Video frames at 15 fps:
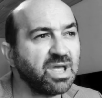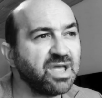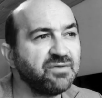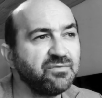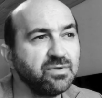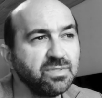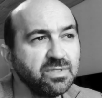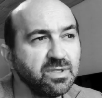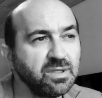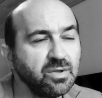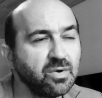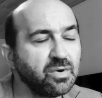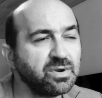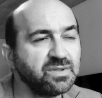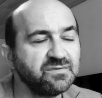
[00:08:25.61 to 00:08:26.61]

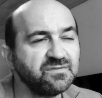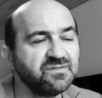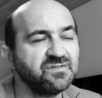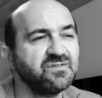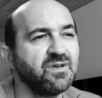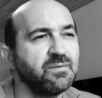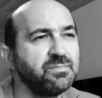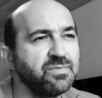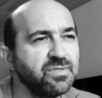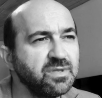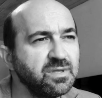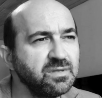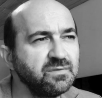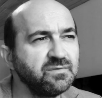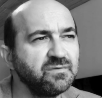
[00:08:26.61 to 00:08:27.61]
everything, or in
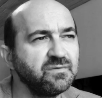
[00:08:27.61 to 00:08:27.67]
something,